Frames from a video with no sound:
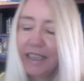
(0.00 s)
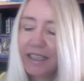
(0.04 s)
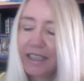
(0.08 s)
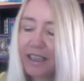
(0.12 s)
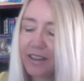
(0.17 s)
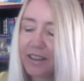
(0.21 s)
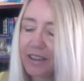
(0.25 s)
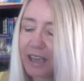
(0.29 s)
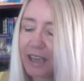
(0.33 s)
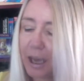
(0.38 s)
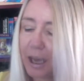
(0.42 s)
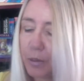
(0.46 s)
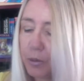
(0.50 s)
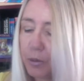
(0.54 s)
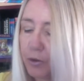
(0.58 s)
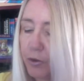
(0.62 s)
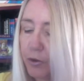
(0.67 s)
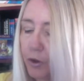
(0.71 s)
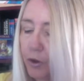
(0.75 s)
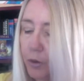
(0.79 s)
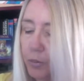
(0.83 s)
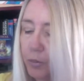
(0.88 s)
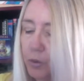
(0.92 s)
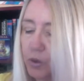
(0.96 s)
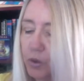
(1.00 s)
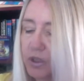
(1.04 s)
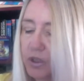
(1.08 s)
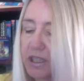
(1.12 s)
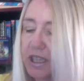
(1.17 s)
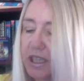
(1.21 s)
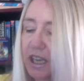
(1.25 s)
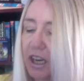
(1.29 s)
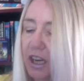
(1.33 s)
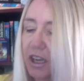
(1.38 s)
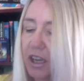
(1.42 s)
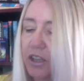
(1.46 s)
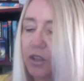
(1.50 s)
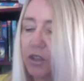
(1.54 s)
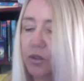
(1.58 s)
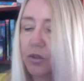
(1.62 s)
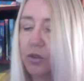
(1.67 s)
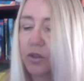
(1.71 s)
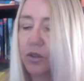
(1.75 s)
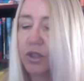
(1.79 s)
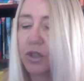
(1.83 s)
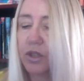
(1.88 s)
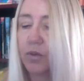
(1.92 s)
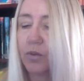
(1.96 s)
another couple of her books that I
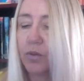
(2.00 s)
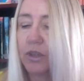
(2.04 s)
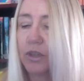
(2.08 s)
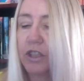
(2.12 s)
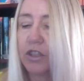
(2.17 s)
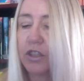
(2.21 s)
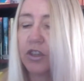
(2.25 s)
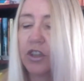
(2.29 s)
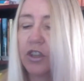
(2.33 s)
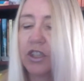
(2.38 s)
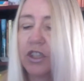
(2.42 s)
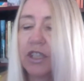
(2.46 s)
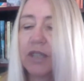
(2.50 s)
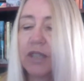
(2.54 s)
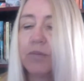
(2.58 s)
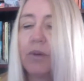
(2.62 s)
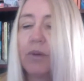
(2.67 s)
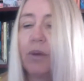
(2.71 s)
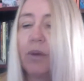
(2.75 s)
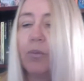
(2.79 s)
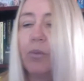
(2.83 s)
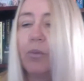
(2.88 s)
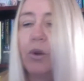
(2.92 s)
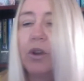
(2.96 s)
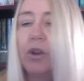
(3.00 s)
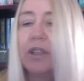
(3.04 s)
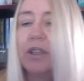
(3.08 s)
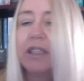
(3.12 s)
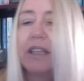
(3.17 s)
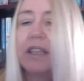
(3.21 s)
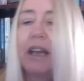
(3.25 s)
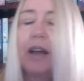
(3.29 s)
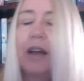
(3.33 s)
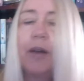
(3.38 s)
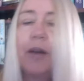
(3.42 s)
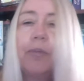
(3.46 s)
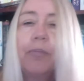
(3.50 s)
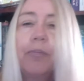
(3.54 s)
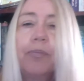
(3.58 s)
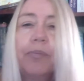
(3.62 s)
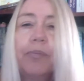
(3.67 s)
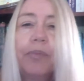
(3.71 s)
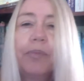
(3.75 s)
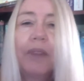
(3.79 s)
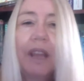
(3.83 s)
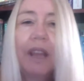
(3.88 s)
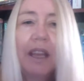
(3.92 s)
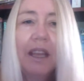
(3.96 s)
used to research this one was
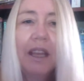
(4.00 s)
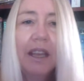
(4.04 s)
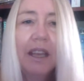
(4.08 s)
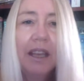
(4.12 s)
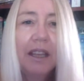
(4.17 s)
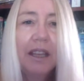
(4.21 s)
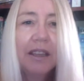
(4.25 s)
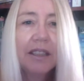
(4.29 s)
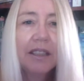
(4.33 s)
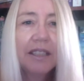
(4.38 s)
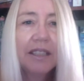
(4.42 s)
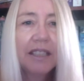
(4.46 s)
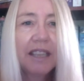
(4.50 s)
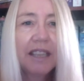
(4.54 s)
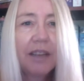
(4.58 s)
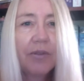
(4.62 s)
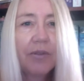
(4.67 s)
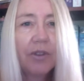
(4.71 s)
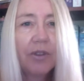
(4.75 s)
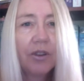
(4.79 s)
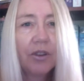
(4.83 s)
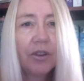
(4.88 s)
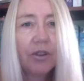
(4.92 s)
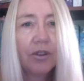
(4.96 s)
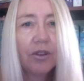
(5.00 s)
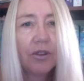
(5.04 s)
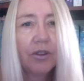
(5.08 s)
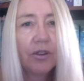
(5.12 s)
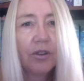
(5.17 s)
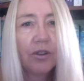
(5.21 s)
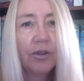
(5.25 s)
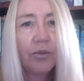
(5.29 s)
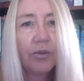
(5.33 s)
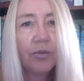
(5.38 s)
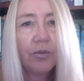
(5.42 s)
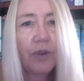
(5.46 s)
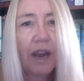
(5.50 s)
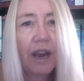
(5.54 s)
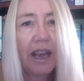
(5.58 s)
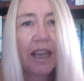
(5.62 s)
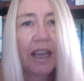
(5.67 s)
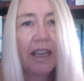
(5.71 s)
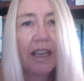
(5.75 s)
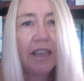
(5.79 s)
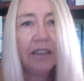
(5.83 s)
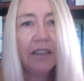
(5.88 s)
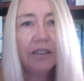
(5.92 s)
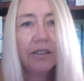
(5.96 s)
The Seventh
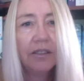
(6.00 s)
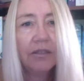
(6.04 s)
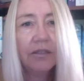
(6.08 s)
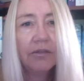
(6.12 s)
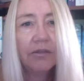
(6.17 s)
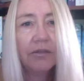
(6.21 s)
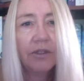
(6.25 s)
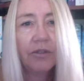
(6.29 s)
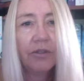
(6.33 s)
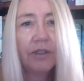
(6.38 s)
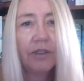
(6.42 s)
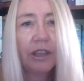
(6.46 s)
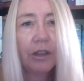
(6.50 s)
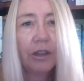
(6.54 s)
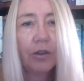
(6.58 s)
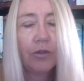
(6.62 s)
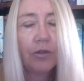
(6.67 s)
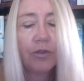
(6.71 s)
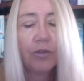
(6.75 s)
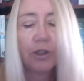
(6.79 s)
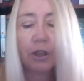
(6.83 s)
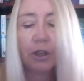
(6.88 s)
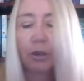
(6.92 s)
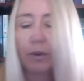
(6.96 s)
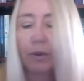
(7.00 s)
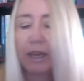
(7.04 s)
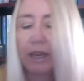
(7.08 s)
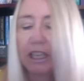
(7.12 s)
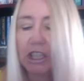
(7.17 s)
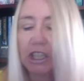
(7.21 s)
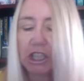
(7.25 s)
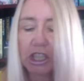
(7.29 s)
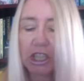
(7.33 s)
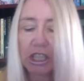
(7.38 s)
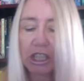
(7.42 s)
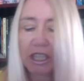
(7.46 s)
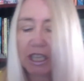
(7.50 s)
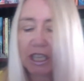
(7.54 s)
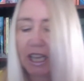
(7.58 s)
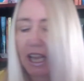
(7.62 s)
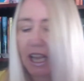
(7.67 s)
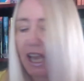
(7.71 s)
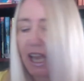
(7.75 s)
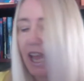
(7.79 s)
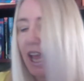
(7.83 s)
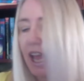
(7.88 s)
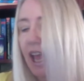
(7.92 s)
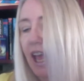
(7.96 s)
Ray, Revealer of the New Age,
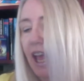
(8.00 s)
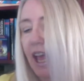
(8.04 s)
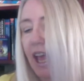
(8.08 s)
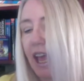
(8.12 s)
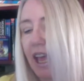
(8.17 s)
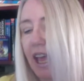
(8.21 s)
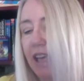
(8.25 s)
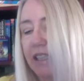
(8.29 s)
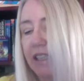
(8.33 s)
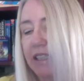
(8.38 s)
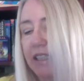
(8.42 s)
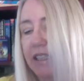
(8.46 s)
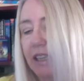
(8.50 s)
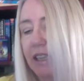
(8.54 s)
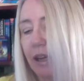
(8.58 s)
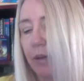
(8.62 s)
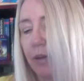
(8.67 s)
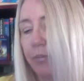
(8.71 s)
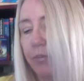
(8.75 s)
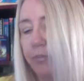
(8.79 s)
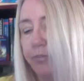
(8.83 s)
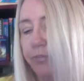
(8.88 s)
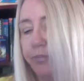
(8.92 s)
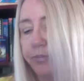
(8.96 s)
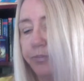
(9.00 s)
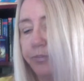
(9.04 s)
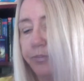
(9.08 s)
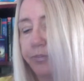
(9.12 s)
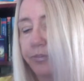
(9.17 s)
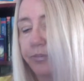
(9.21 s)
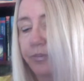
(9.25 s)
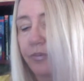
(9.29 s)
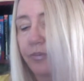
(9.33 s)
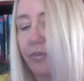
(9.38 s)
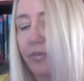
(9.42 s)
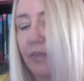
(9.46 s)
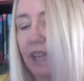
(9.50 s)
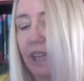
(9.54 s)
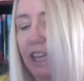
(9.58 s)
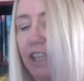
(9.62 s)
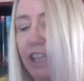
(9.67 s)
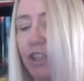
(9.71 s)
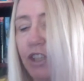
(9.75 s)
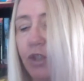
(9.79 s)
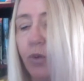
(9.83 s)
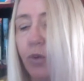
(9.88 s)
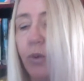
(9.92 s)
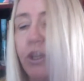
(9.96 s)
and
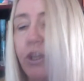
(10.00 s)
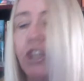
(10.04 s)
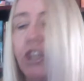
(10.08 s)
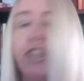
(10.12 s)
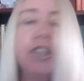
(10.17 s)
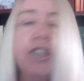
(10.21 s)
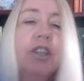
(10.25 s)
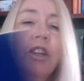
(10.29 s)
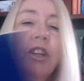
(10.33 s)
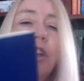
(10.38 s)
Intuition,